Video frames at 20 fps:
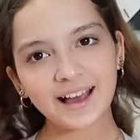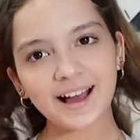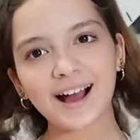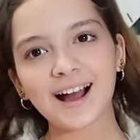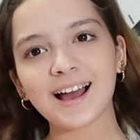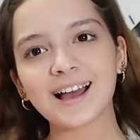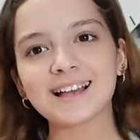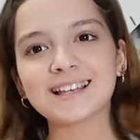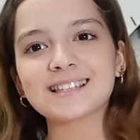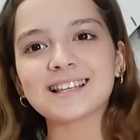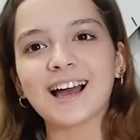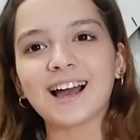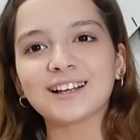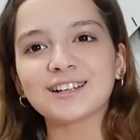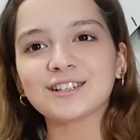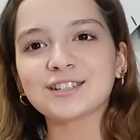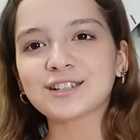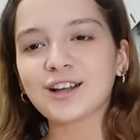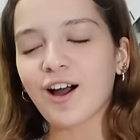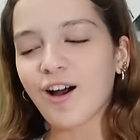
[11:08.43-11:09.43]
guys, I
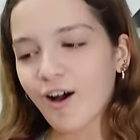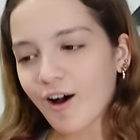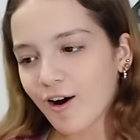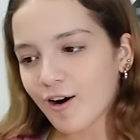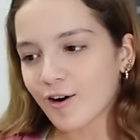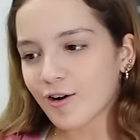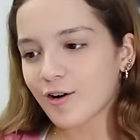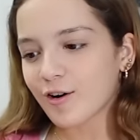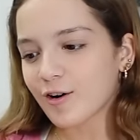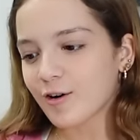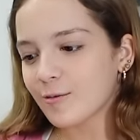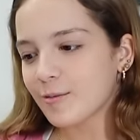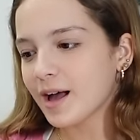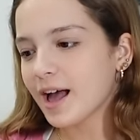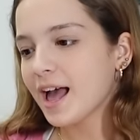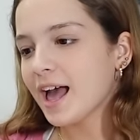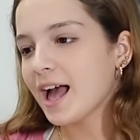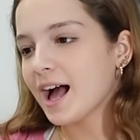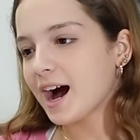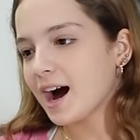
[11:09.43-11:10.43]
just got home.
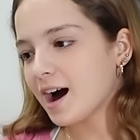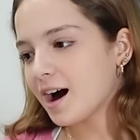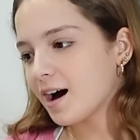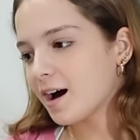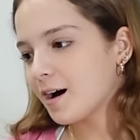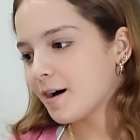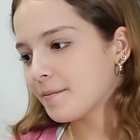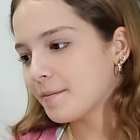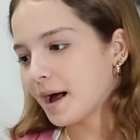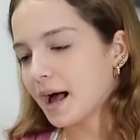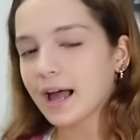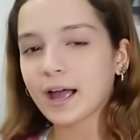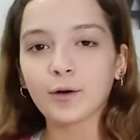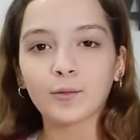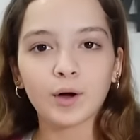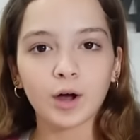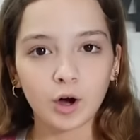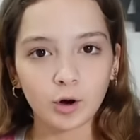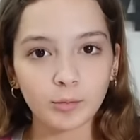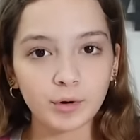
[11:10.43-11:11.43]
Um, I
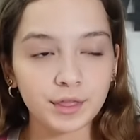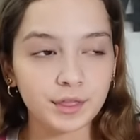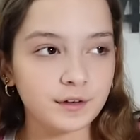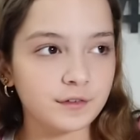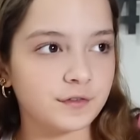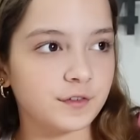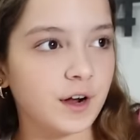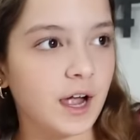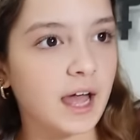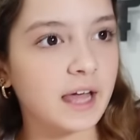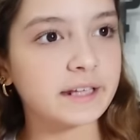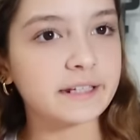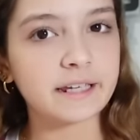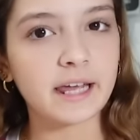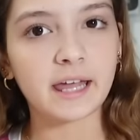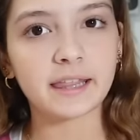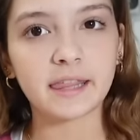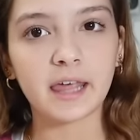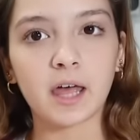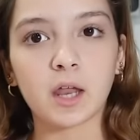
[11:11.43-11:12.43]
went home with a friend
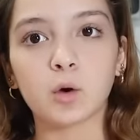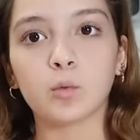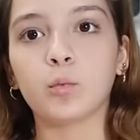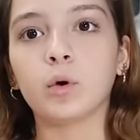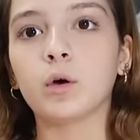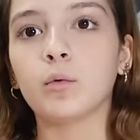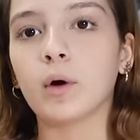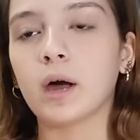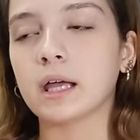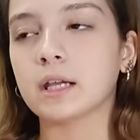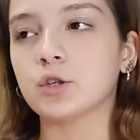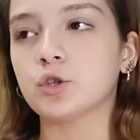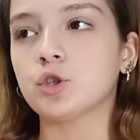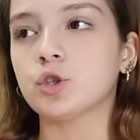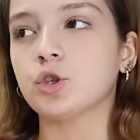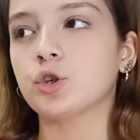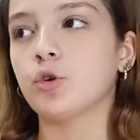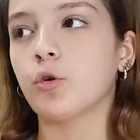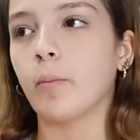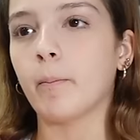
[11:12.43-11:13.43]
and then we went
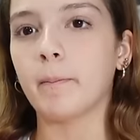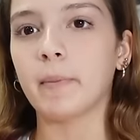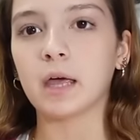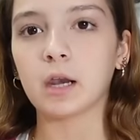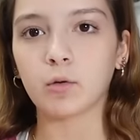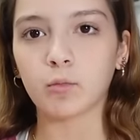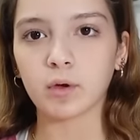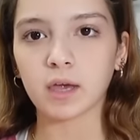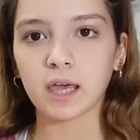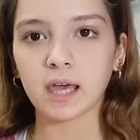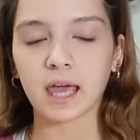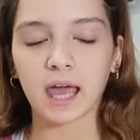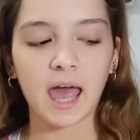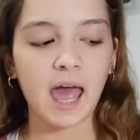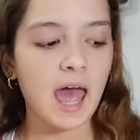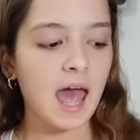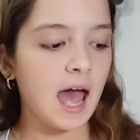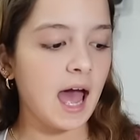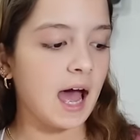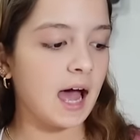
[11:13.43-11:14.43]
to midweek
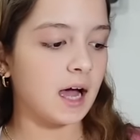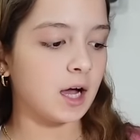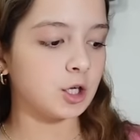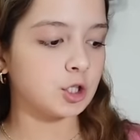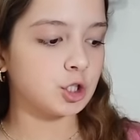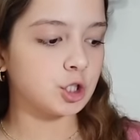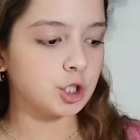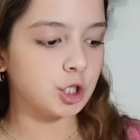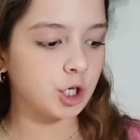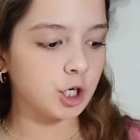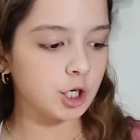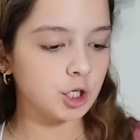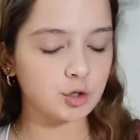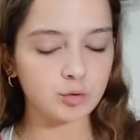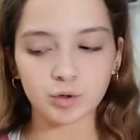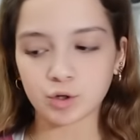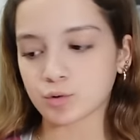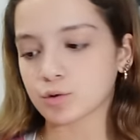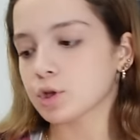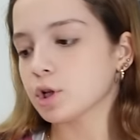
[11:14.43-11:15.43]
at a church,
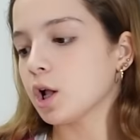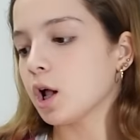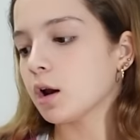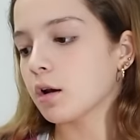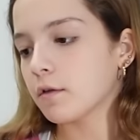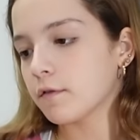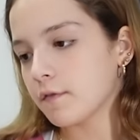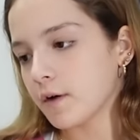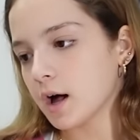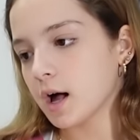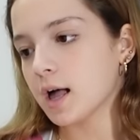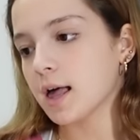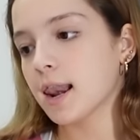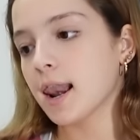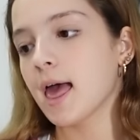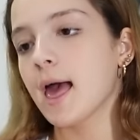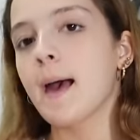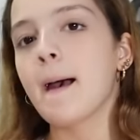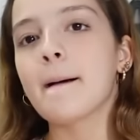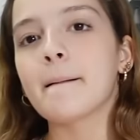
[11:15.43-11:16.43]
which was a lot of fun. So
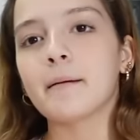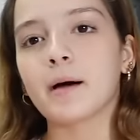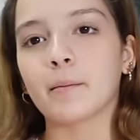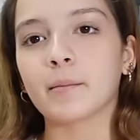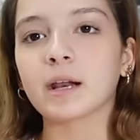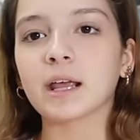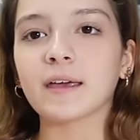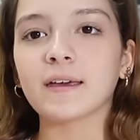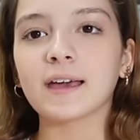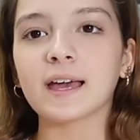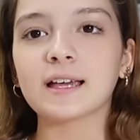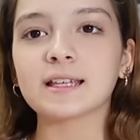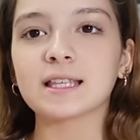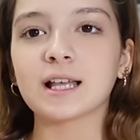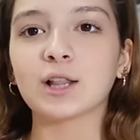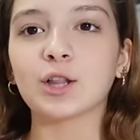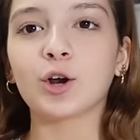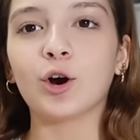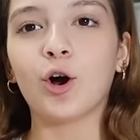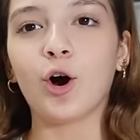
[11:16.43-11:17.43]
I'm gonna give you guys
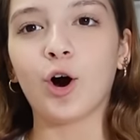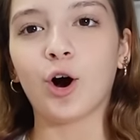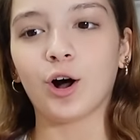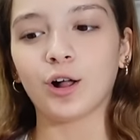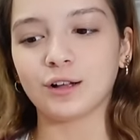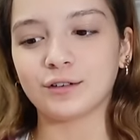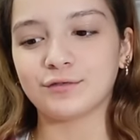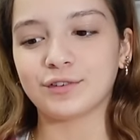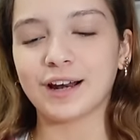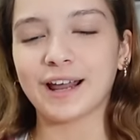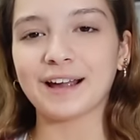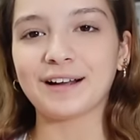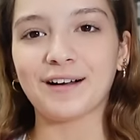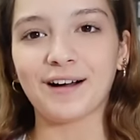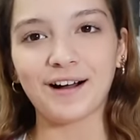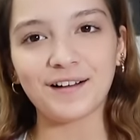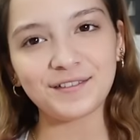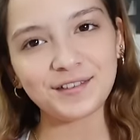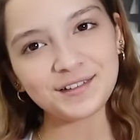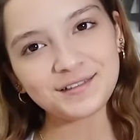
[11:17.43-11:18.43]
a little haul of what I
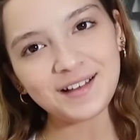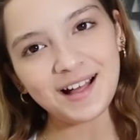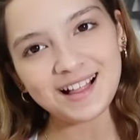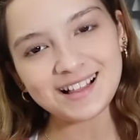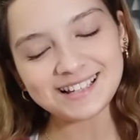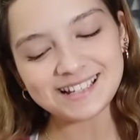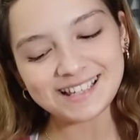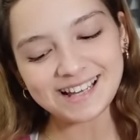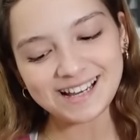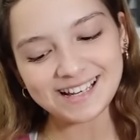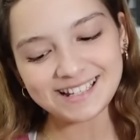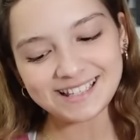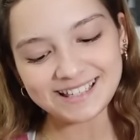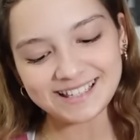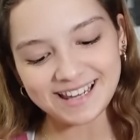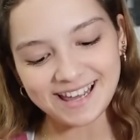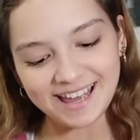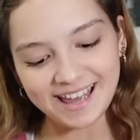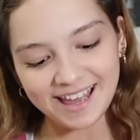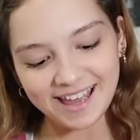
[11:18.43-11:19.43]
got for Valentine's
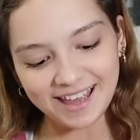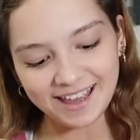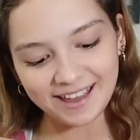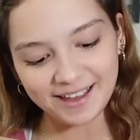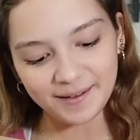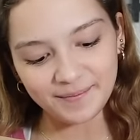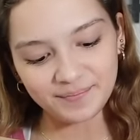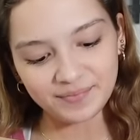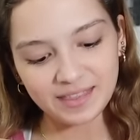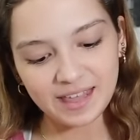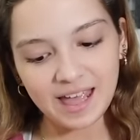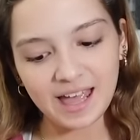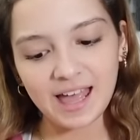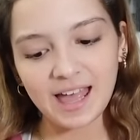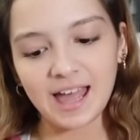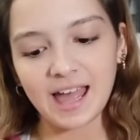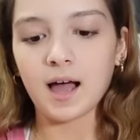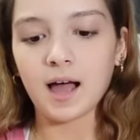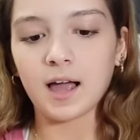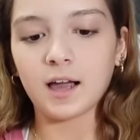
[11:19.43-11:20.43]
Day.
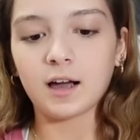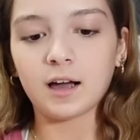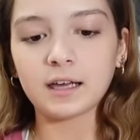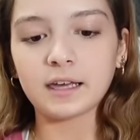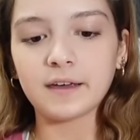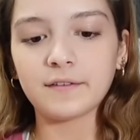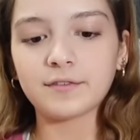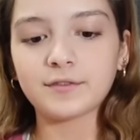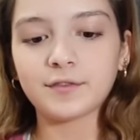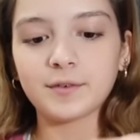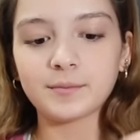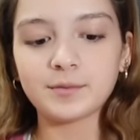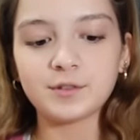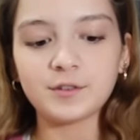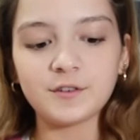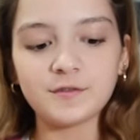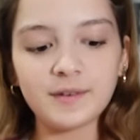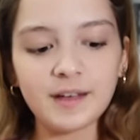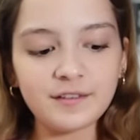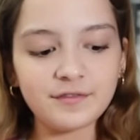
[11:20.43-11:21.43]
I got gifts from
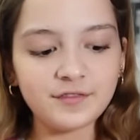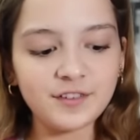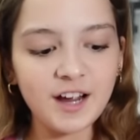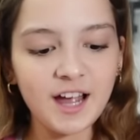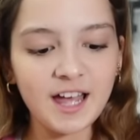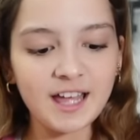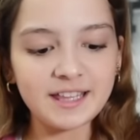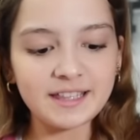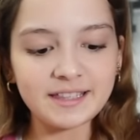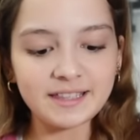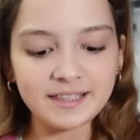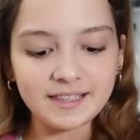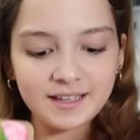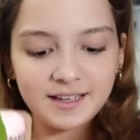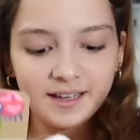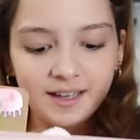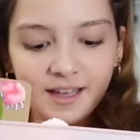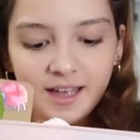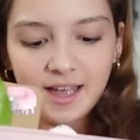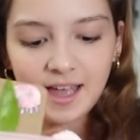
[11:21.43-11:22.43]
two of my friends
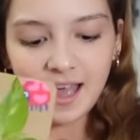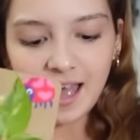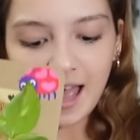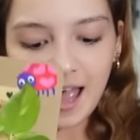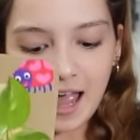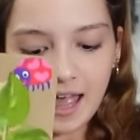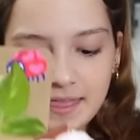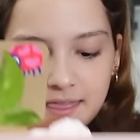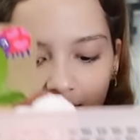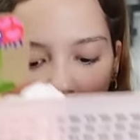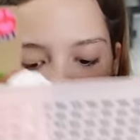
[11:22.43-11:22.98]
and